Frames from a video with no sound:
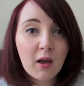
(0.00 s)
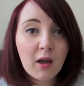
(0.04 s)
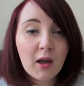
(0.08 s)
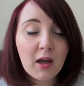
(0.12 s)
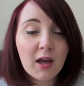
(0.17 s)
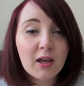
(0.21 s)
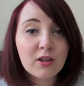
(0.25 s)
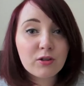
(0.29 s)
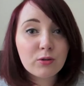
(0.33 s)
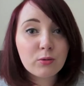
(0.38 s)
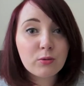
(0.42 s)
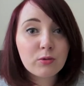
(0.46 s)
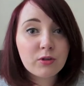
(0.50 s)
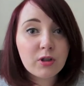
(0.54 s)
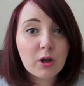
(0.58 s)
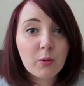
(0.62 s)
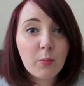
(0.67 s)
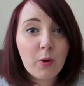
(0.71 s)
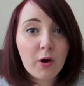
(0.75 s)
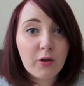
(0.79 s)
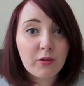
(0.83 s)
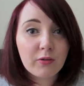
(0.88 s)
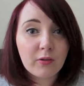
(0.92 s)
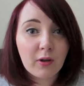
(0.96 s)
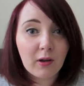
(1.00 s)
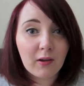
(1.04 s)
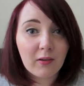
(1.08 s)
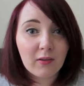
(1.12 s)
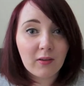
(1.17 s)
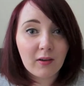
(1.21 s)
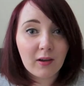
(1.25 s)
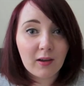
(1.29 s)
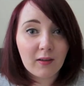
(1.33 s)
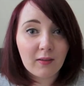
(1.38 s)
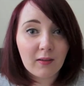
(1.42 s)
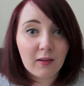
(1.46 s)
It's also worth
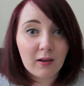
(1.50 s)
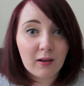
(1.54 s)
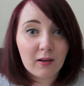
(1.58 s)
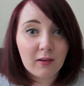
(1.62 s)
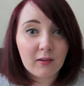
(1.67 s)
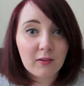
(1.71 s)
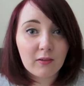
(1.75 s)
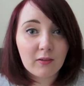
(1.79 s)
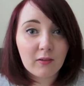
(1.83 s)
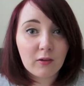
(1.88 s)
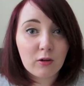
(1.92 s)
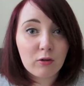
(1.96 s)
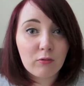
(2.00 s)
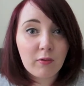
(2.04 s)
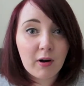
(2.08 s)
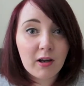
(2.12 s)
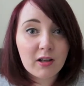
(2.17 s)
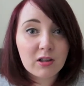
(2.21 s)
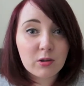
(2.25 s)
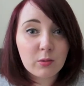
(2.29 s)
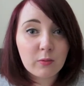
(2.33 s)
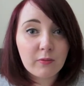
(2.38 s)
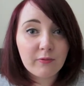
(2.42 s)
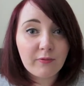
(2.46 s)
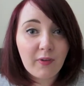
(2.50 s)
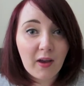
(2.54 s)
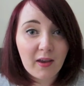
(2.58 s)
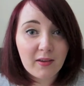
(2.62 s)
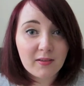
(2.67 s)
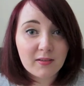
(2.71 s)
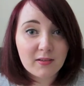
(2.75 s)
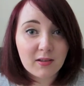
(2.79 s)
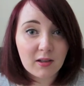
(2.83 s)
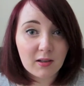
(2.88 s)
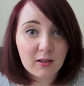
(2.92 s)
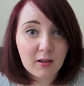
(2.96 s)
noting that it's great to
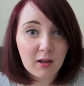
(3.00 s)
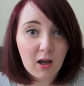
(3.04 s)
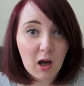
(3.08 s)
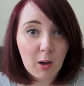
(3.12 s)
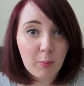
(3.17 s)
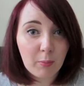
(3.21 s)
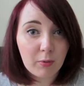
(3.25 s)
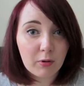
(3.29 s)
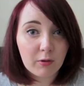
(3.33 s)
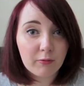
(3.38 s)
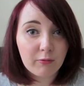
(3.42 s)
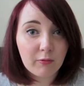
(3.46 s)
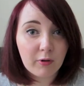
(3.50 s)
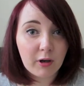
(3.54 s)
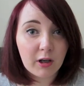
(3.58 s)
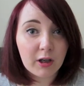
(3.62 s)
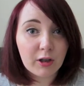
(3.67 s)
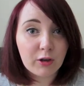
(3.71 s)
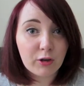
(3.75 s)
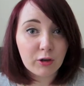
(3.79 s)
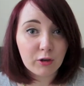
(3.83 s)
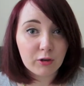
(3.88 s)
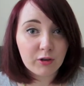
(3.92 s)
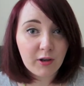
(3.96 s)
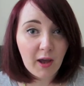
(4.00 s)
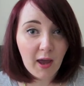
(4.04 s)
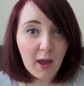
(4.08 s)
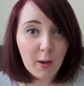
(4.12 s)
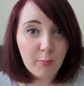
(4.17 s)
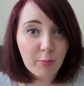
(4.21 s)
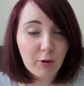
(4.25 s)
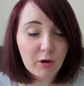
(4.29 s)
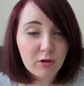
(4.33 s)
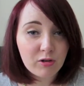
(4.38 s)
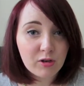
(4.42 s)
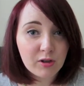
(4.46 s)
invest in a couple of really good
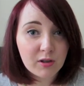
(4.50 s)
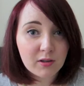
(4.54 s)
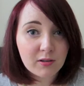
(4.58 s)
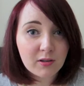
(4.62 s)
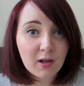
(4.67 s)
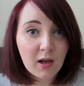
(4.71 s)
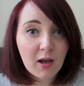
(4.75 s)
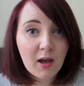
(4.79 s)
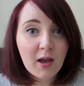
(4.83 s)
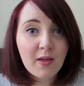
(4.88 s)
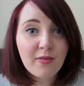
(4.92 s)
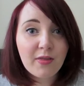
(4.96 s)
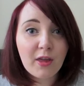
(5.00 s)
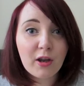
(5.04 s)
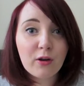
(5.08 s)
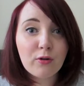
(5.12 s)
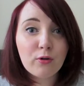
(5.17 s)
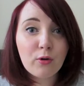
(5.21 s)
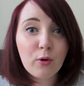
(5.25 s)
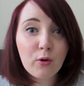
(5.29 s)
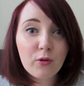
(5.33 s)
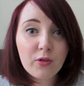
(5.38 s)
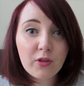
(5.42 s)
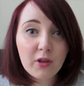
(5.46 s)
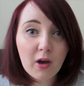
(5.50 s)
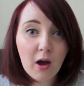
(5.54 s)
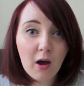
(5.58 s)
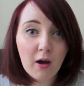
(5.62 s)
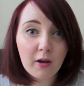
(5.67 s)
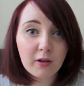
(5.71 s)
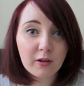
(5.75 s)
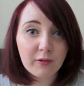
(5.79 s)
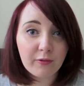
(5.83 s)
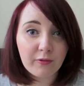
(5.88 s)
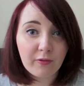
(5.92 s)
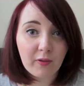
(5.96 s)
hairbrushes. They're not the
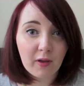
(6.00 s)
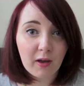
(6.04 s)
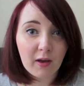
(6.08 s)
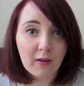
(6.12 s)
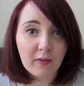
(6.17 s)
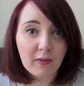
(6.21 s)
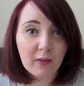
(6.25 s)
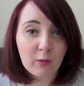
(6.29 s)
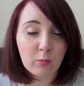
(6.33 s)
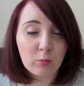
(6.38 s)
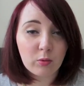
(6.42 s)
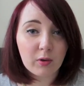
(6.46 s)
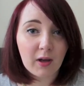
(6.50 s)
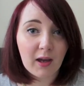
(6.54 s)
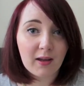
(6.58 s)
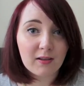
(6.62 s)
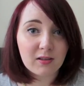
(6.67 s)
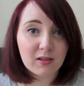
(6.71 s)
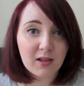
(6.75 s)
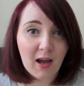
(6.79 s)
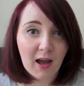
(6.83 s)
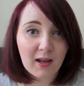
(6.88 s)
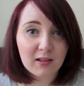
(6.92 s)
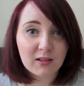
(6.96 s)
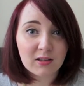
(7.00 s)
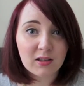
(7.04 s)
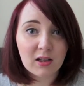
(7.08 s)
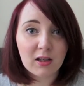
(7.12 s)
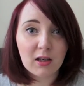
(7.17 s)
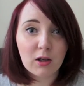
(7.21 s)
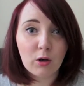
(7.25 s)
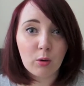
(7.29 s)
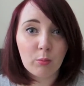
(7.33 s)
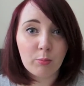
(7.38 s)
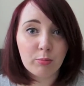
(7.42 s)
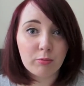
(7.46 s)
kind of thing that will get
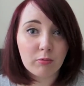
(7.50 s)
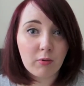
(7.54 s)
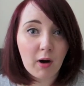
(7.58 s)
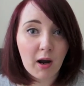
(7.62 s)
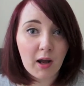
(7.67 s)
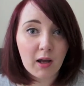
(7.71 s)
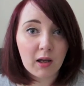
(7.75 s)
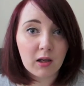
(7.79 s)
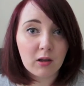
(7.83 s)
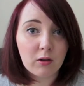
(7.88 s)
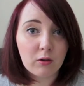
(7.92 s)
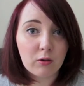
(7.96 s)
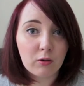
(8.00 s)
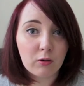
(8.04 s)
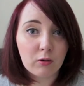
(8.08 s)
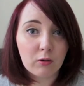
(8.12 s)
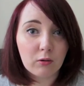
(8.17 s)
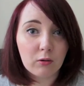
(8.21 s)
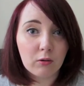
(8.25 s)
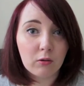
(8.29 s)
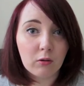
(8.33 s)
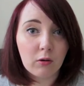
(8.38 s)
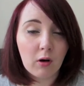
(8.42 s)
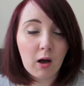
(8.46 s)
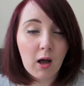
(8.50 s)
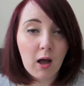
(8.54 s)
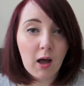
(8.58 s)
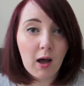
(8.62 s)
tatty or break or